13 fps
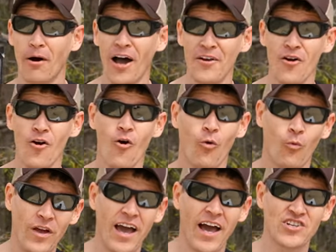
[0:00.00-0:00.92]
but
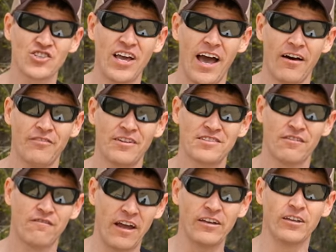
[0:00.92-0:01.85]
we actually have this
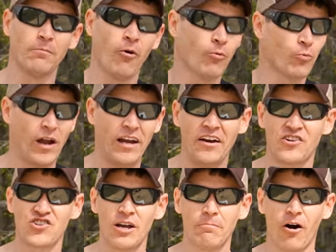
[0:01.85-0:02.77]
available, ready to
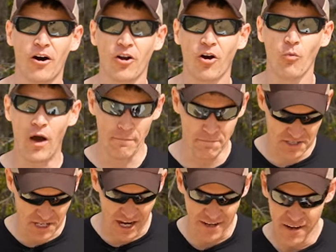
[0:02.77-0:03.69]
ship on our
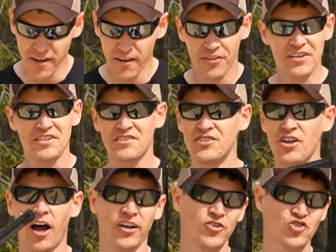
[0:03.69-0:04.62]
website. This is
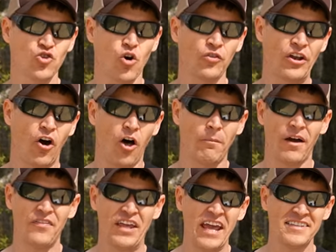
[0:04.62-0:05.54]
not controlled at all
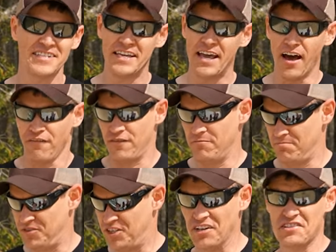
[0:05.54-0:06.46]
by the ATF. It
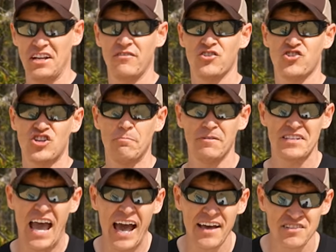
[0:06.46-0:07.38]
doesn't even ship
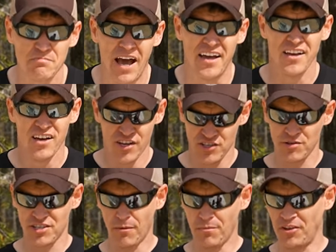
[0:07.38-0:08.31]
as hazmat. So
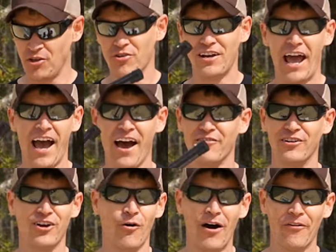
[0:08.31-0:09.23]
it's something that you can have
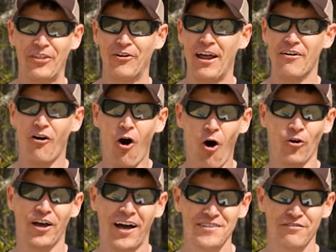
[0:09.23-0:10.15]
and go out there and have all
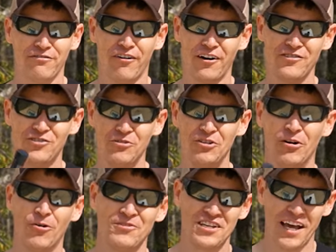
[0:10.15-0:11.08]
kinds of fun and do
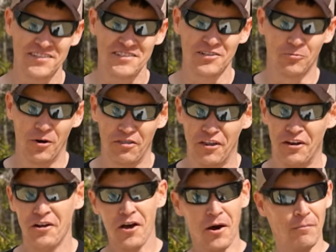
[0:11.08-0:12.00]
your own testing with it.
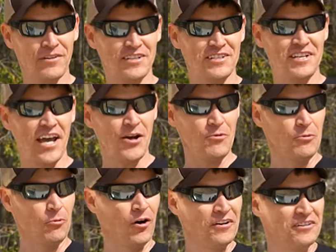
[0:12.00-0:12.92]
But today we
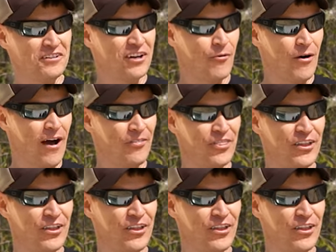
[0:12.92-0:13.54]
wanted to go out